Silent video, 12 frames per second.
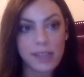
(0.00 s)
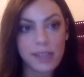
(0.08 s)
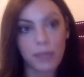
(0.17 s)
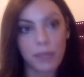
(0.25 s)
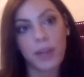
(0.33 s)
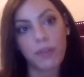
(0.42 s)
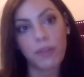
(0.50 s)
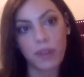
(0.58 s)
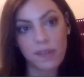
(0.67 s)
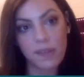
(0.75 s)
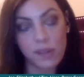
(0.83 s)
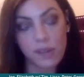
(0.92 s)
he went through
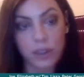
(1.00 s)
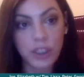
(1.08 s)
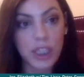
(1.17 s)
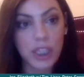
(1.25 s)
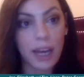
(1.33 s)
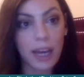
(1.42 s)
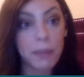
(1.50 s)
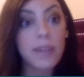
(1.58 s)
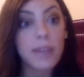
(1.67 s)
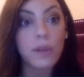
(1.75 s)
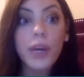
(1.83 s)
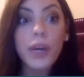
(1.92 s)
the search.
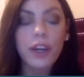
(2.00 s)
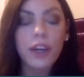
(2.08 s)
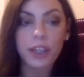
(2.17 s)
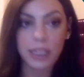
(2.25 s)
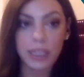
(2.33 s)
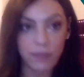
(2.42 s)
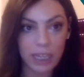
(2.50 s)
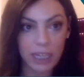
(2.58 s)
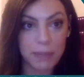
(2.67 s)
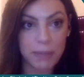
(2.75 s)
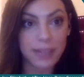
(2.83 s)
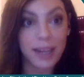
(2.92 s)
His lawyer couldn't even
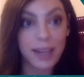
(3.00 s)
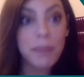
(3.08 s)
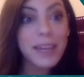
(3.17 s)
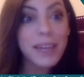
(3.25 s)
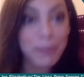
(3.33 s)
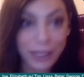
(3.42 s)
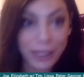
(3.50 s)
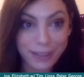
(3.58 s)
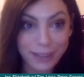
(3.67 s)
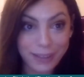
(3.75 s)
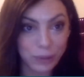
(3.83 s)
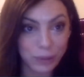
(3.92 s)
come in to update me on
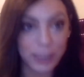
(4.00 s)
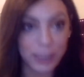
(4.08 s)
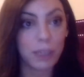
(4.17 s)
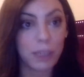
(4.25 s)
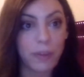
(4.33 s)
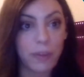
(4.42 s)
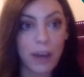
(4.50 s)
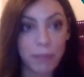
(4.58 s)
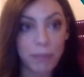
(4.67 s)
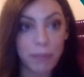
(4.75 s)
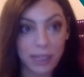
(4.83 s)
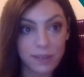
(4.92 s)
the situation
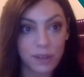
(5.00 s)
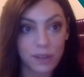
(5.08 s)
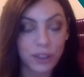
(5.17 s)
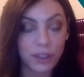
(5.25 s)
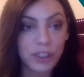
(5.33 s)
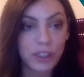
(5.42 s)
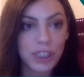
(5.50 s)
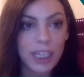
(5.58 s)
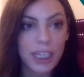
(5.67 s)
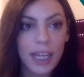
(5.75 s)
without being searched.